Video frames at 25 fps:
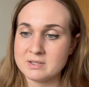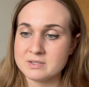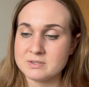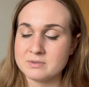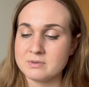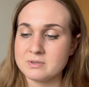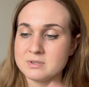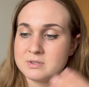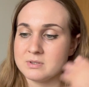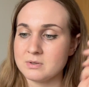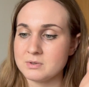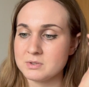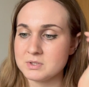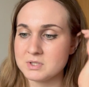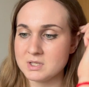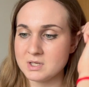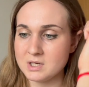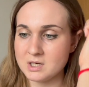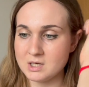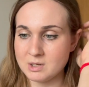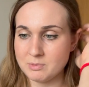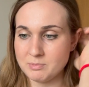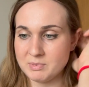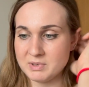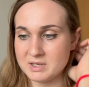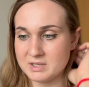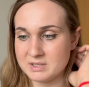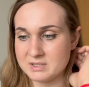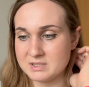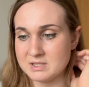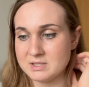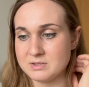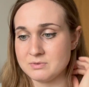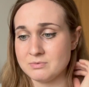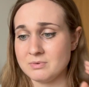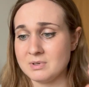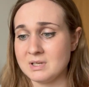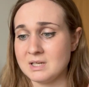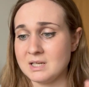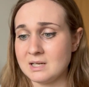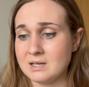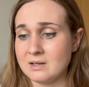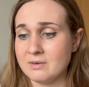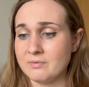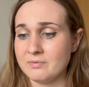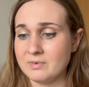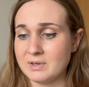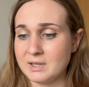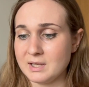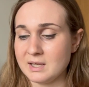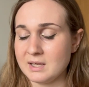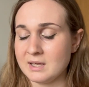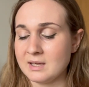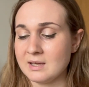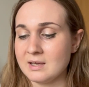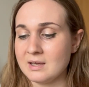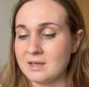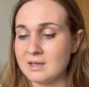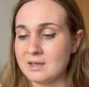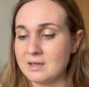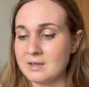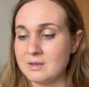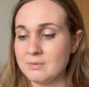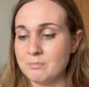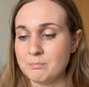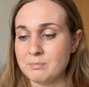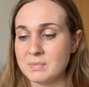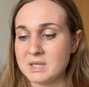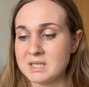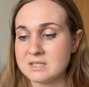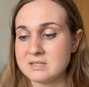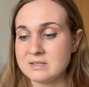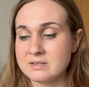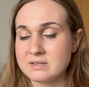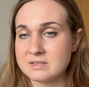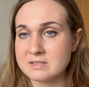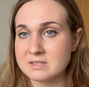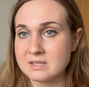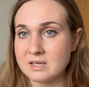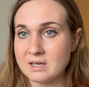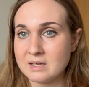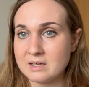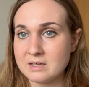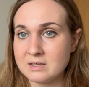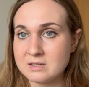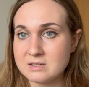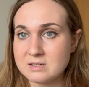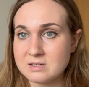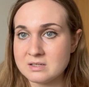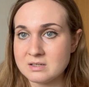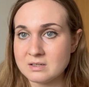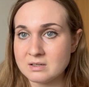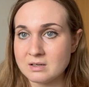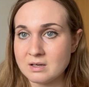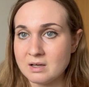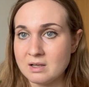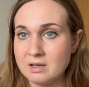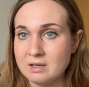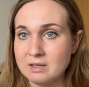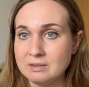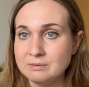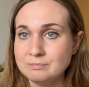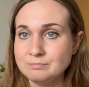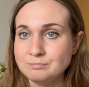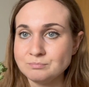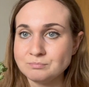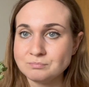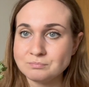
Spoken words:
so it's not sharp, and it's this really lovely minty sage colour.